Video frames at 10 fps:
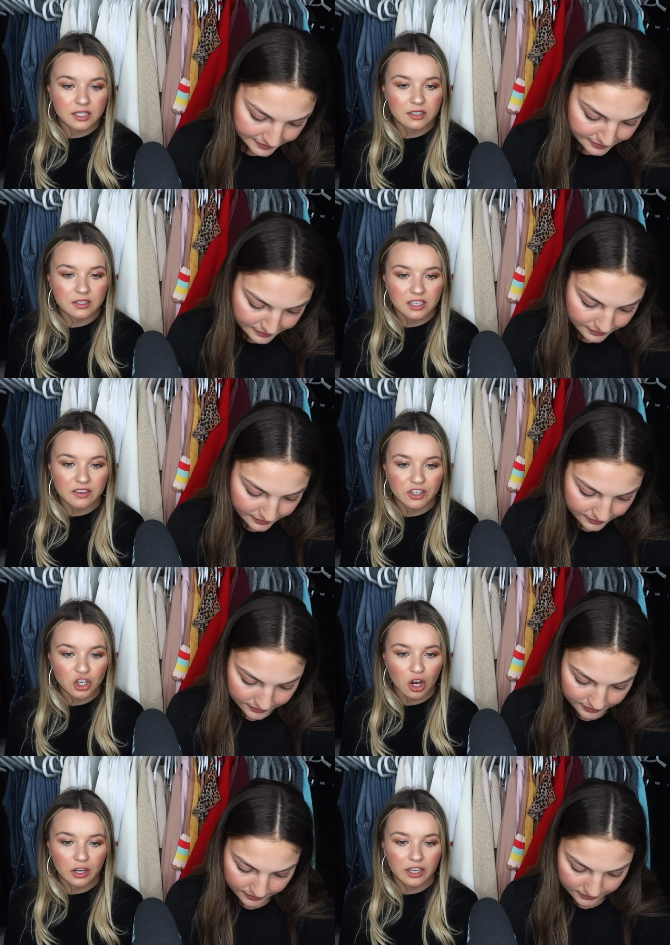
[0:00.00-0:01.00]
Speaker 1: Stephen
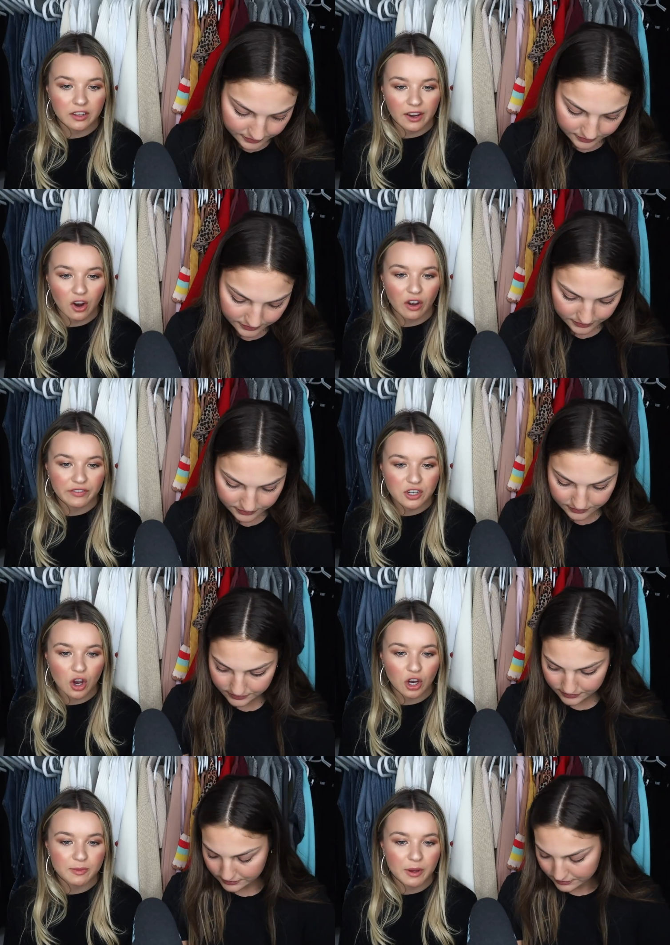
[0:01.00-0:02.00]
Shaw, he like often
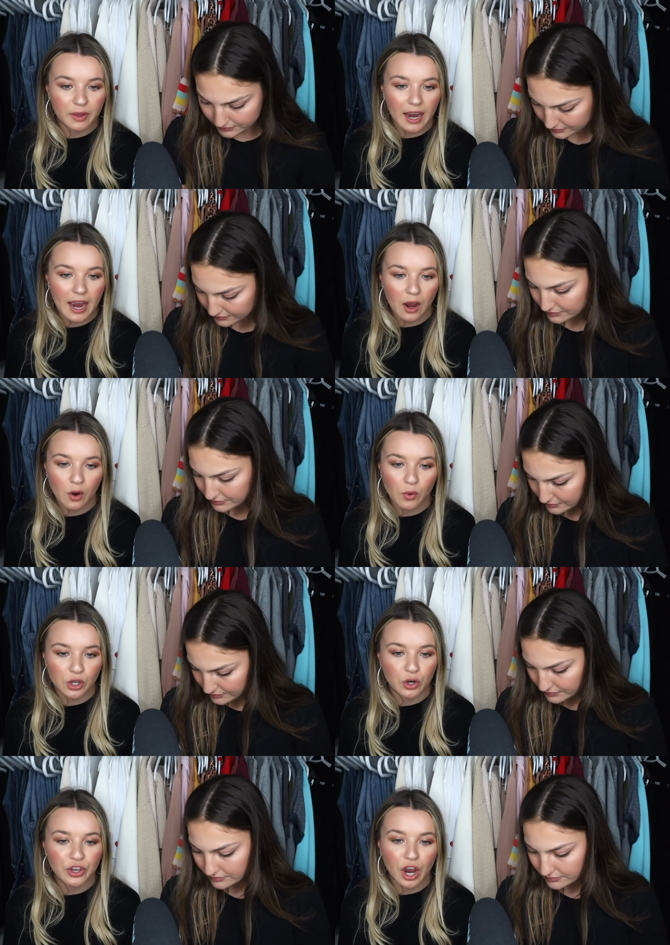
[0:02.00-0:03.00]
talks about like how
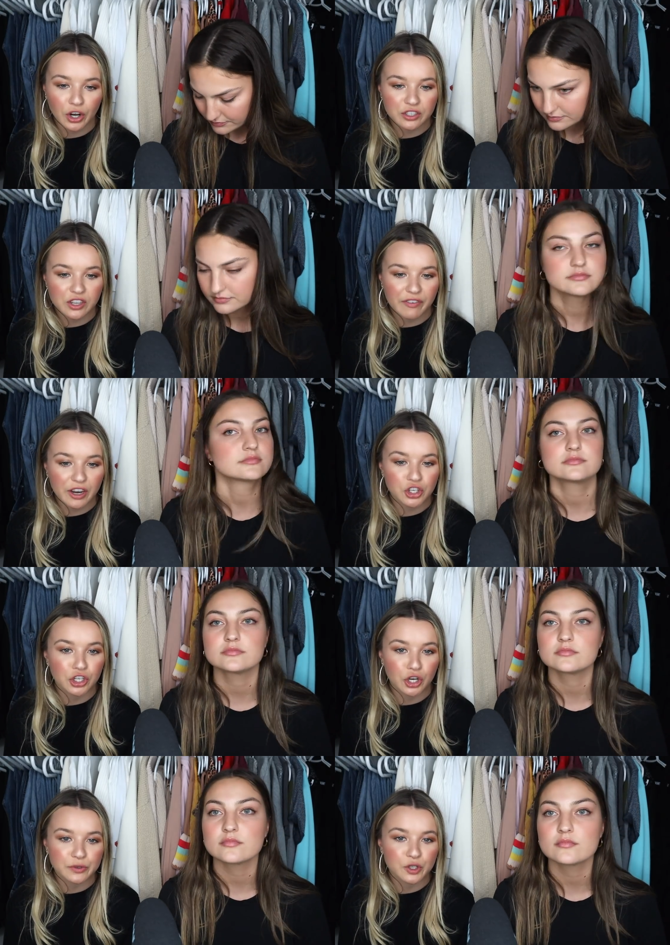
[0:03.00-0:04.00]
your younger self
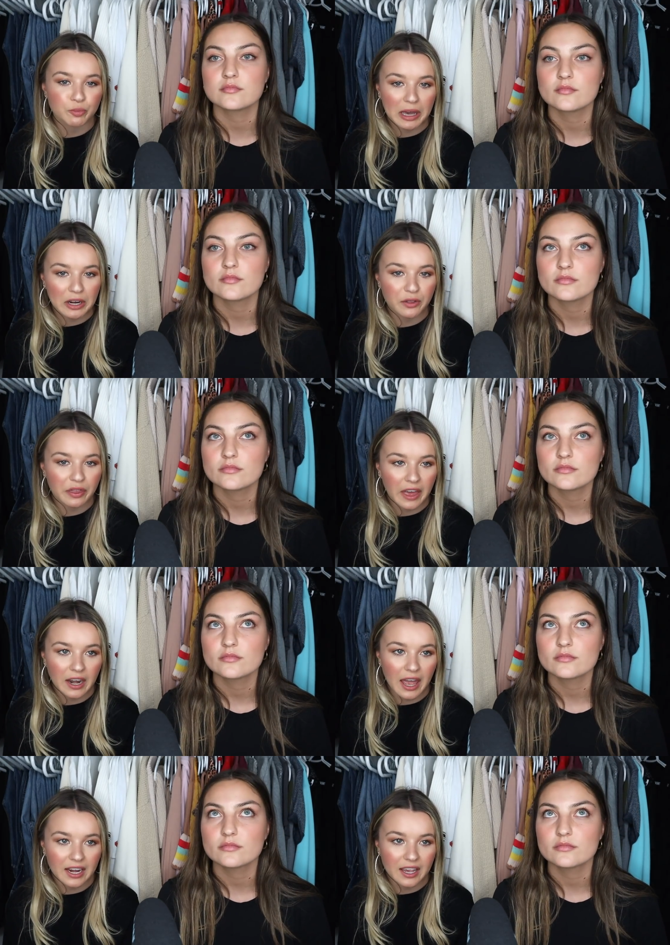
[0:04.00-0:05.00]
actually knows you better
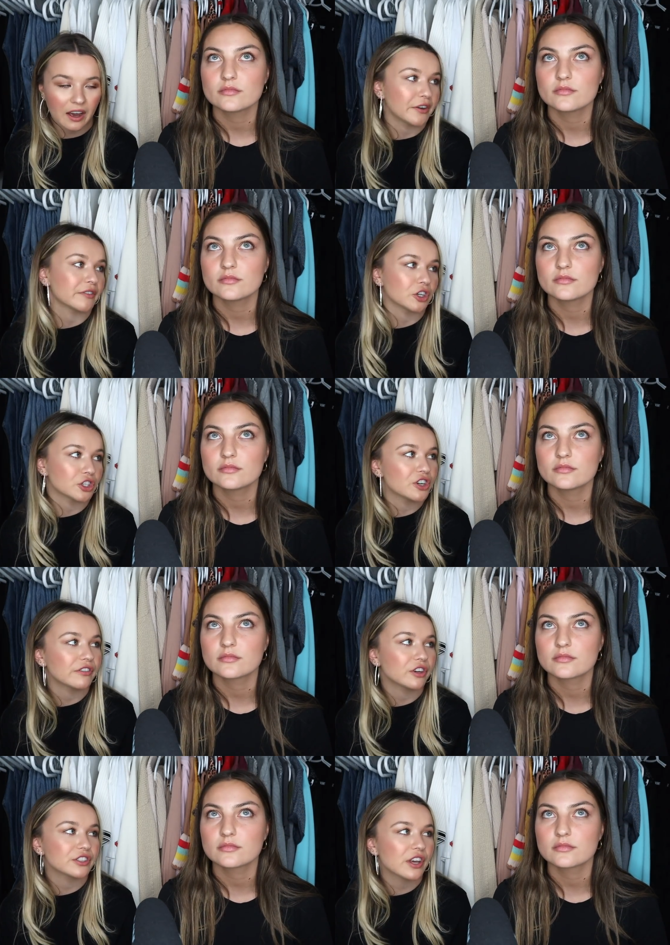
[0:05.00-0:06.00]
than any other version
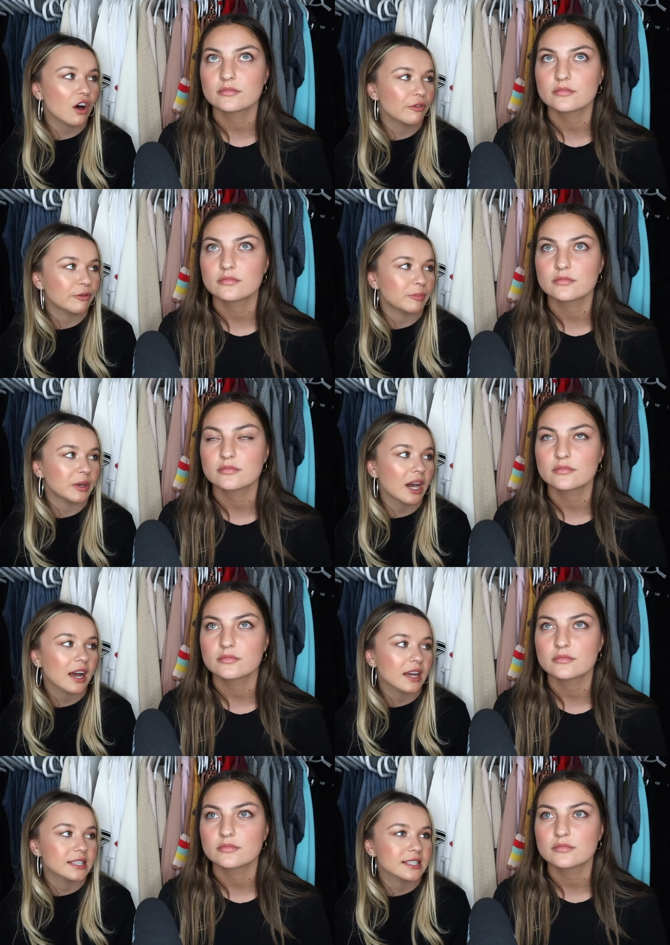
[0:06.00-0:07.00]
of yourself
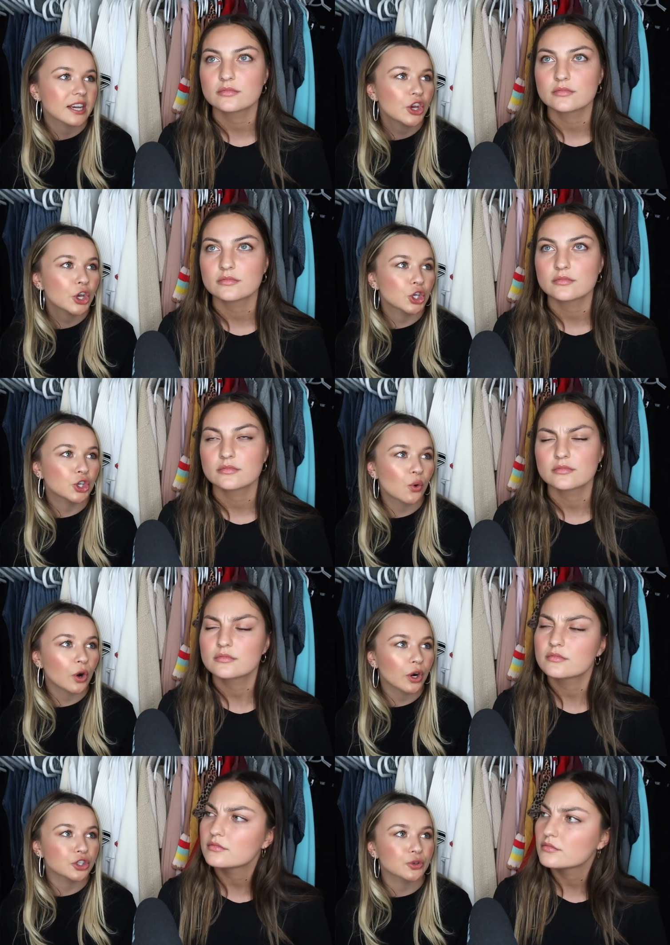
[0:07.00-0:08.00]
because
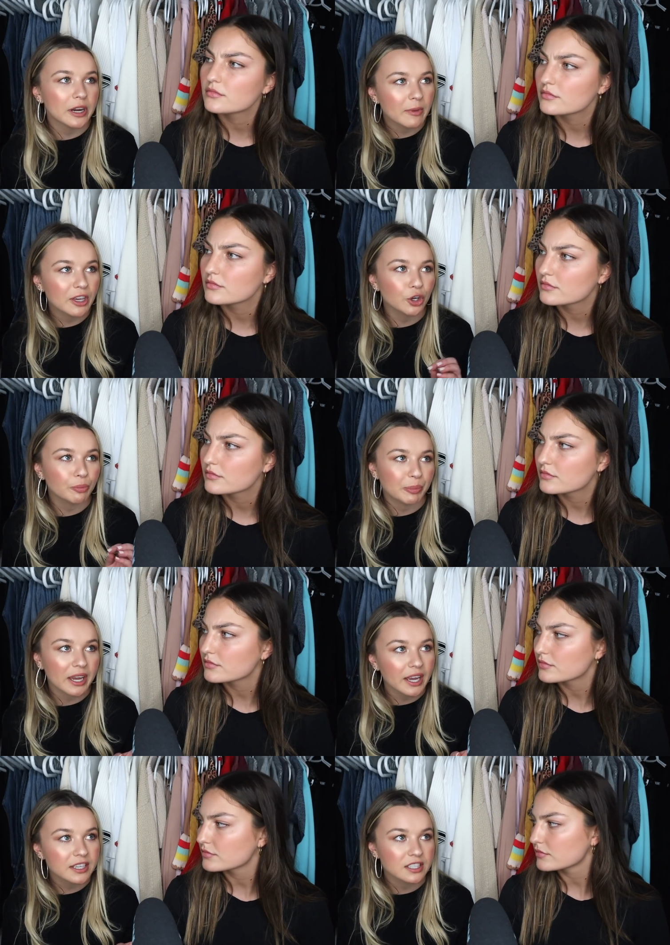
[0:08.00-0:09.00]
you're dreaming your
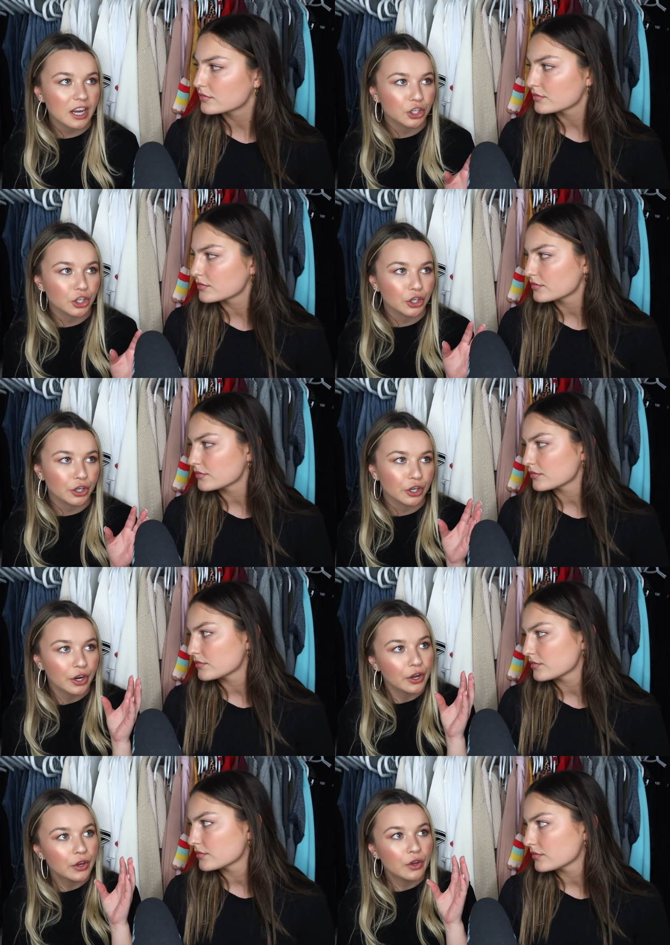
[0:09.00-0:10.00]
biggest and
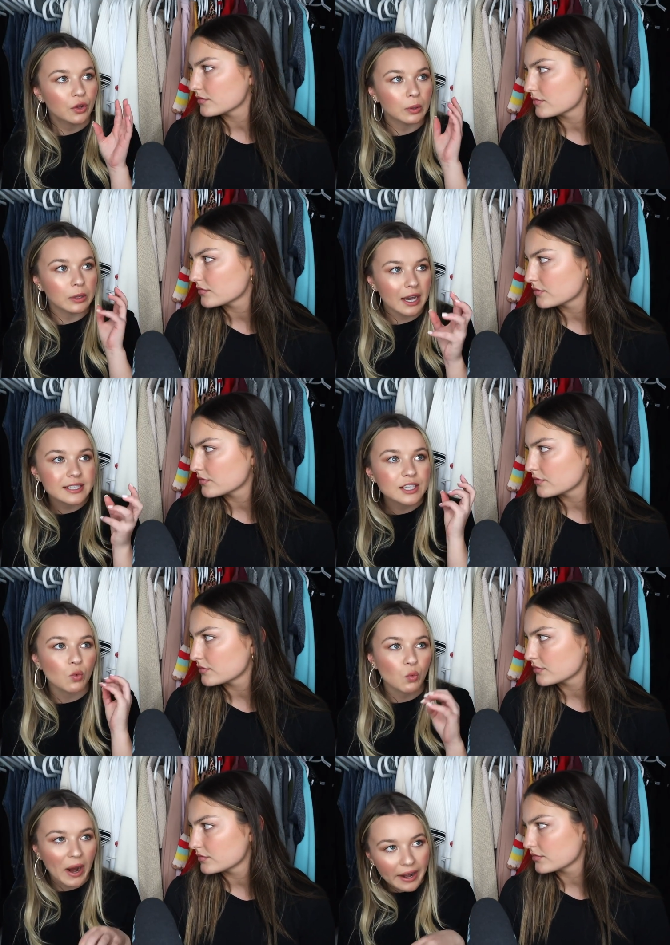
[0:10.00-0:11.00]
you're less
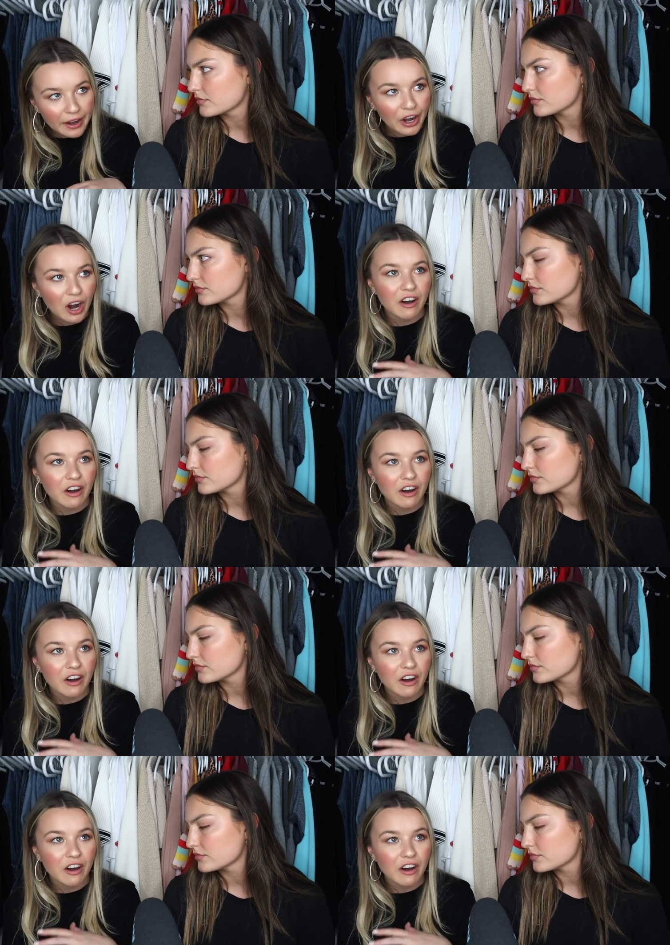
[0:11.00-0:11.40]
aware